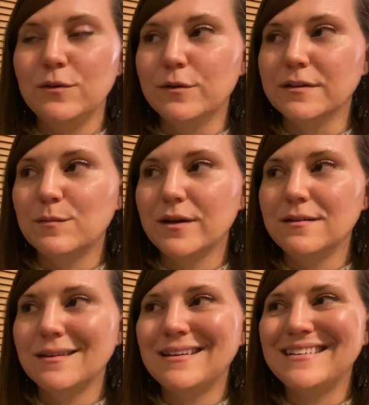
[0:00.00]
you could
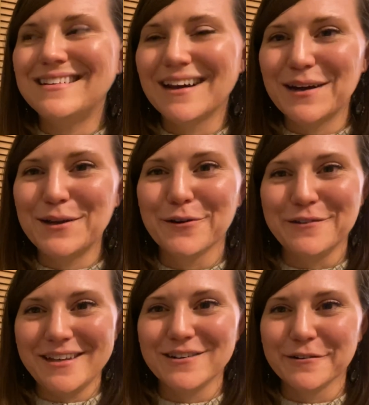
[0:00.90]
spend an entire
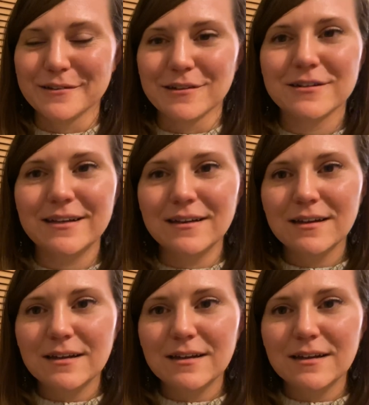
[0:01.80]
year learning